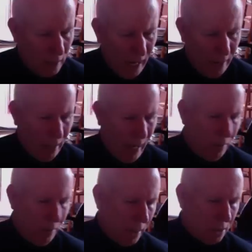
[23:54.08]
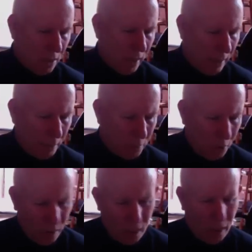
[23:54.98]
everybody's going to come up to you. They're
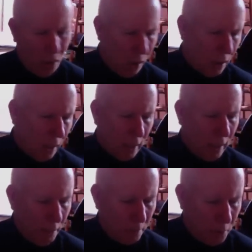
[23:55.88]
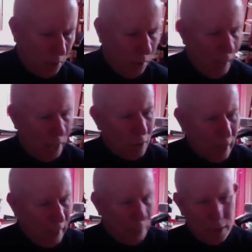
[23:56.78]
going to all kind of come to you, and you're going to
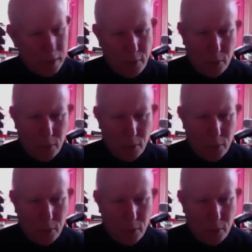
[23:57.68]
give it to everyone.